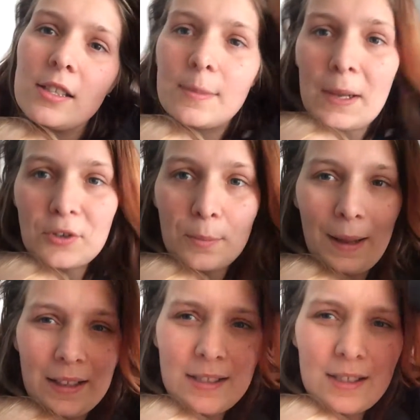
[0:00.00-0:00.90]
special
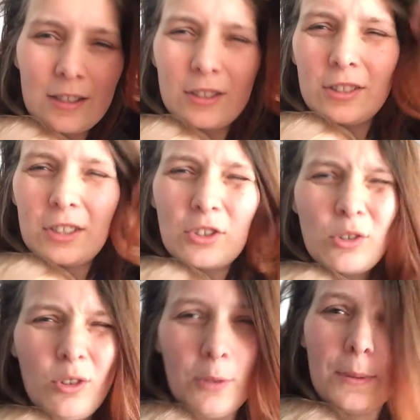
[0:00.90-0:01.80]
pens that look like
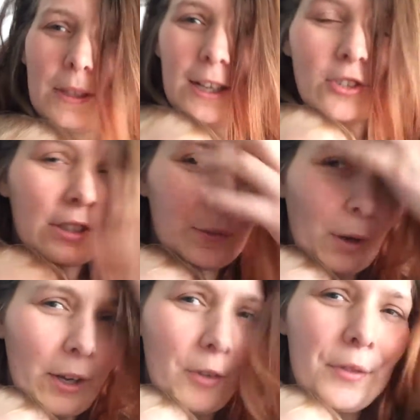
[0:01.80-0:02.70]
chalk, but they actually
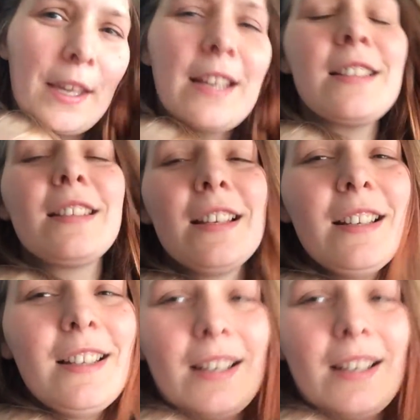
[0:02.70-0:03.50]
write on things.